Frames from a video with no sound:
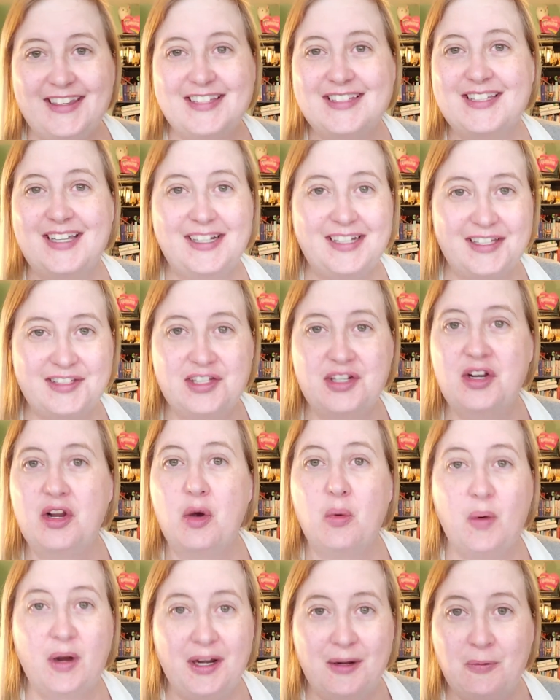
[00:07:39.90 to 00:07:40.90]
the sun doesn't
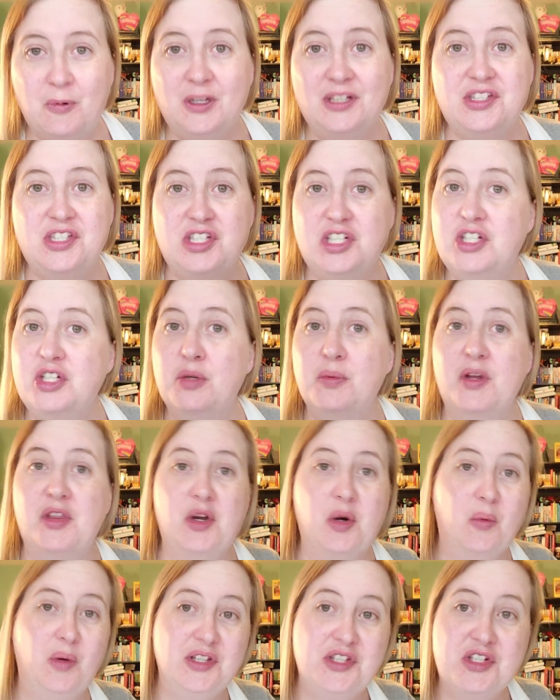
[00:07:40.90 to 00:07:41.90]
know what it wants to do,
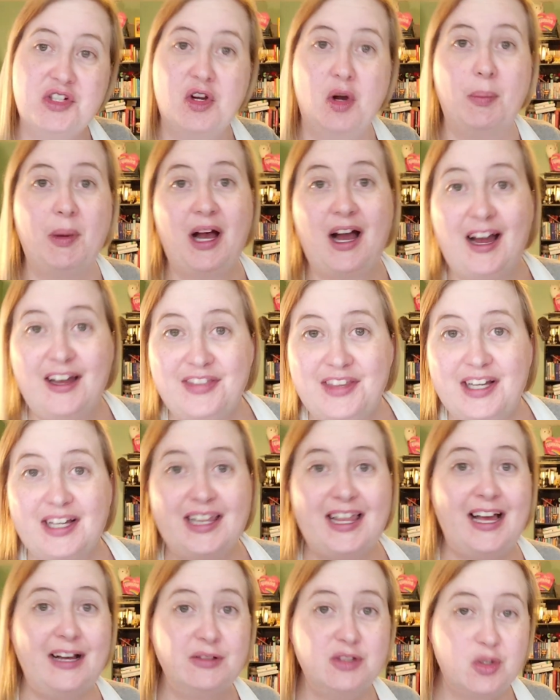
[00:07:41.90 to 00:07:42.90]
whether it wants to go behind the
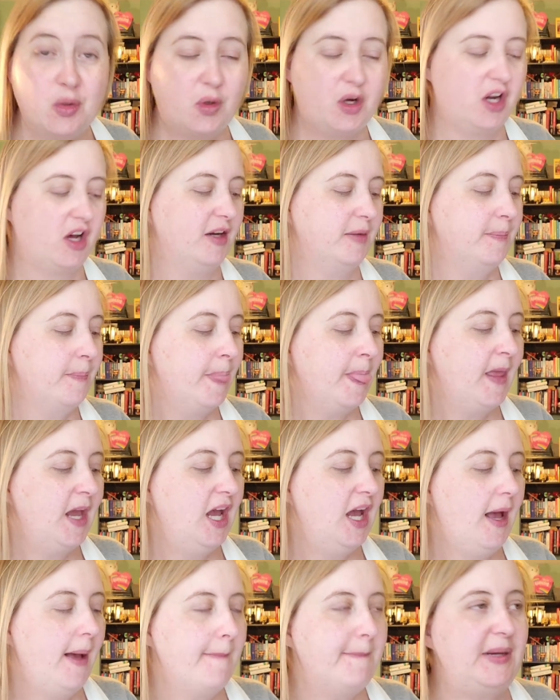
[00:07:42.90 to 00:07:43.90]
clouds or not.
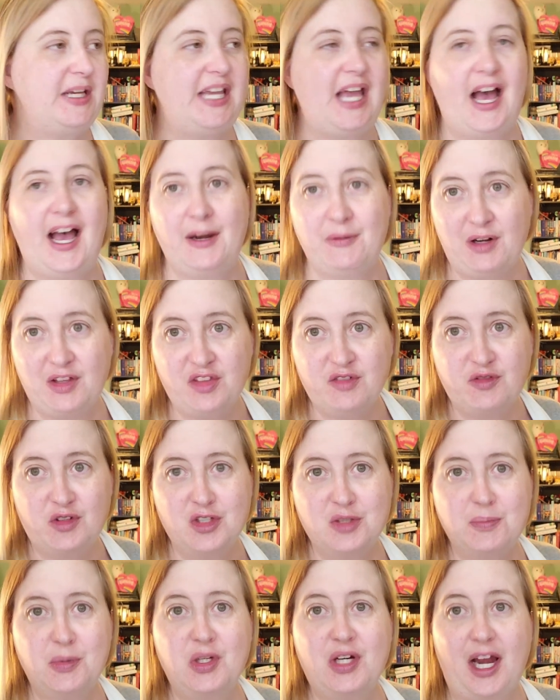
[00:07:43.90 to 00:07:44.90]
But yeah, I read the
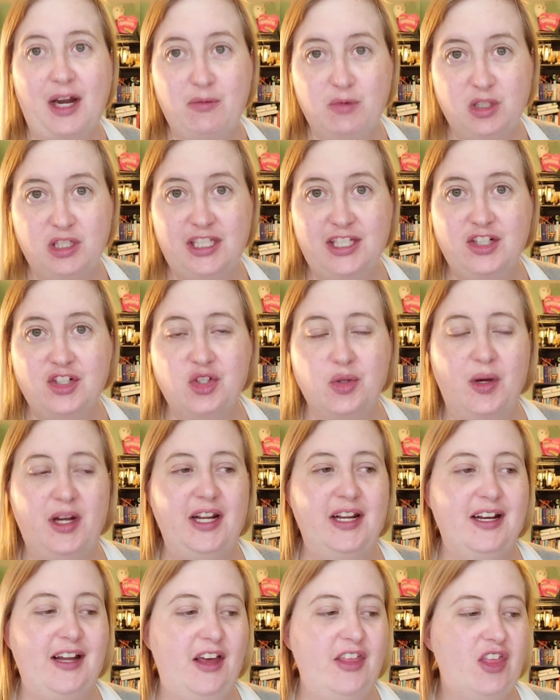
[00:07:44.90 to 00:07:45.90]
first book. I really
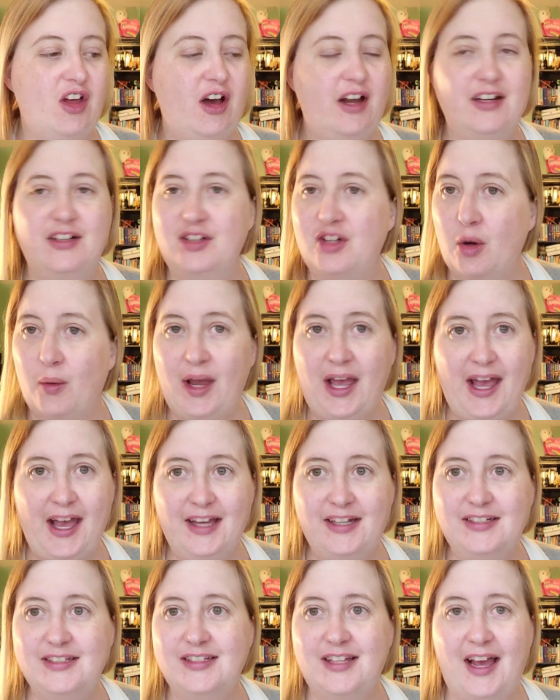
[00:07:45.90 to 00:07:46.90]
enjoyed it, and I thought, go
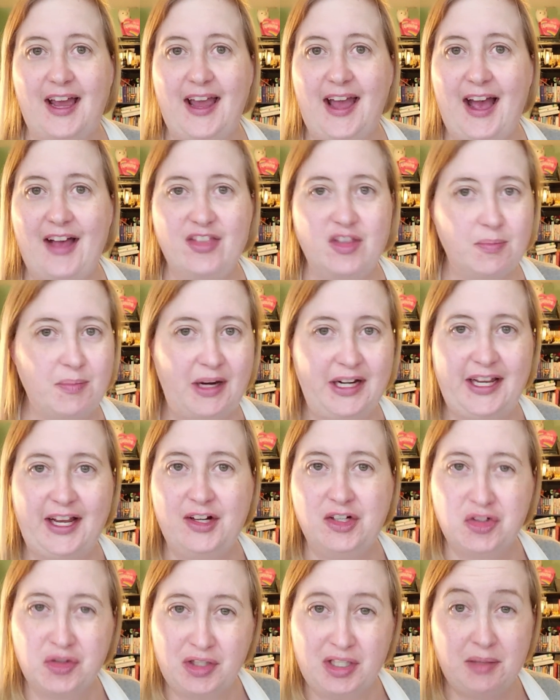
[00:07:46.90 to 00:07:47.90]
ahead. I had the money.
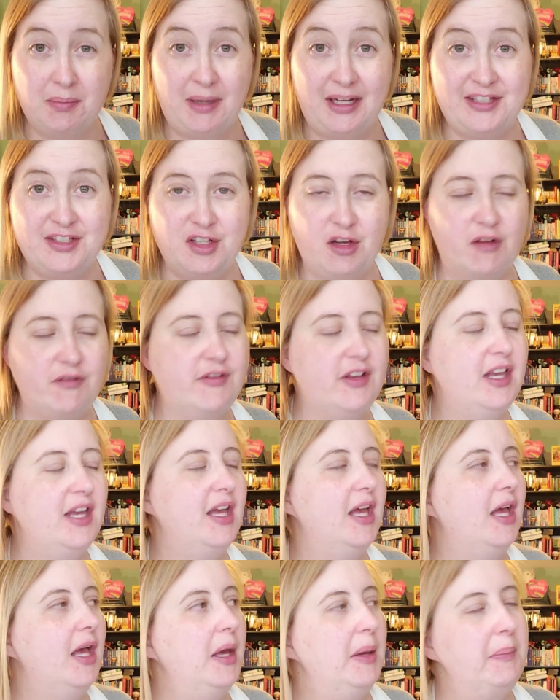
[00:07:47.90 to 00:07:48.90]
I treated myself
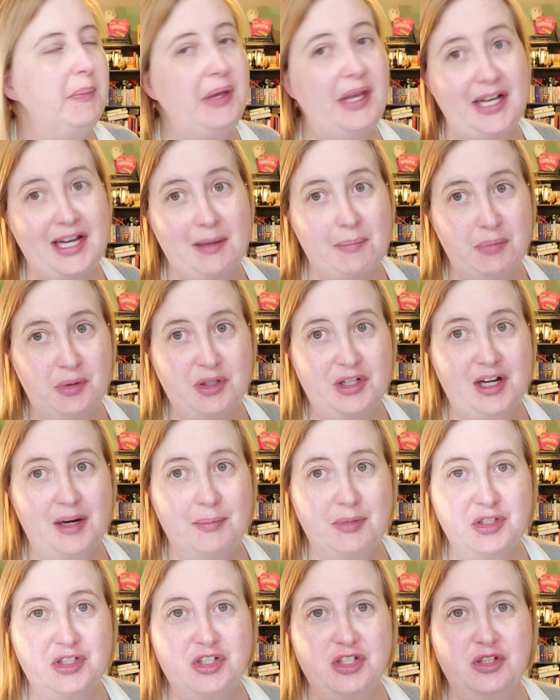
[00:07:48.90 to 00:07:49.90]
pick up book
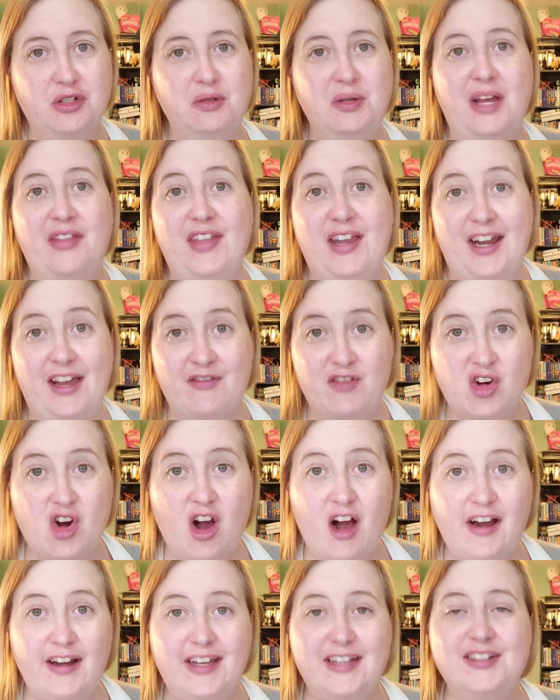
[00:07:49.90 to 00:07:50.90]
number two, and then I've
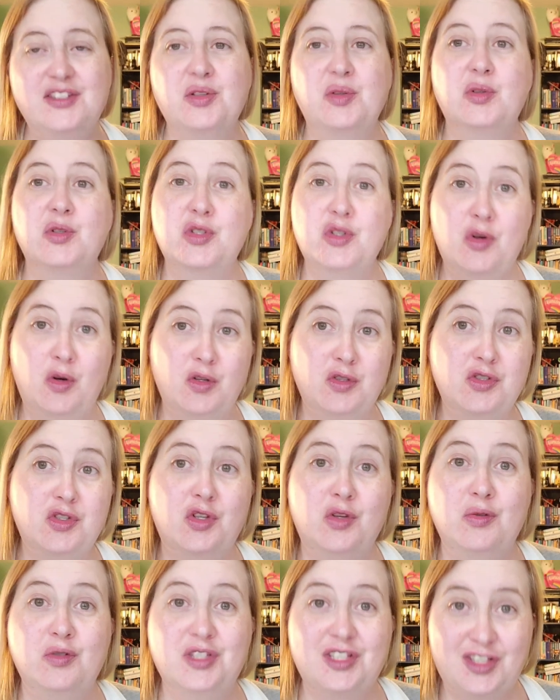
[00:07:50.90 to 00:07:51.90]
got it, so there's no
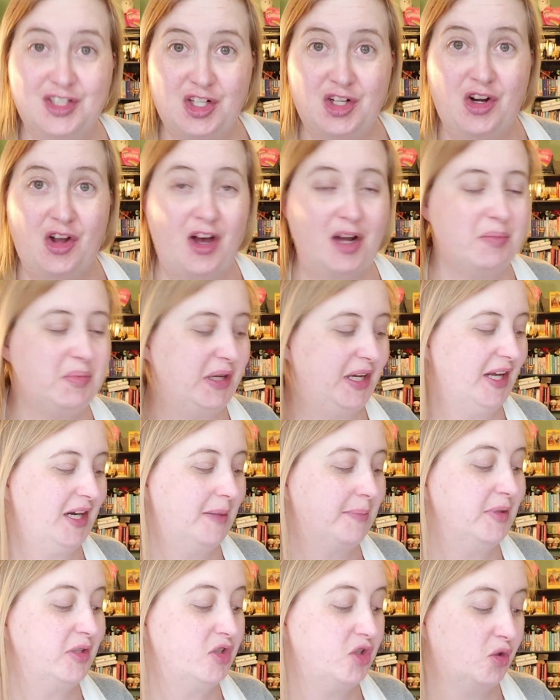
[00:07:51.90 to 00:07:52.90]
excuse to not pick it
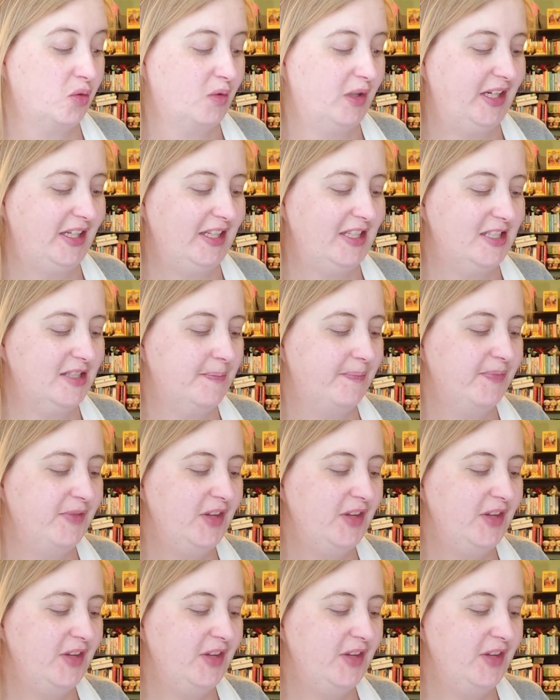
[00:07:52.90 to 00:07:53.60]
up to read it.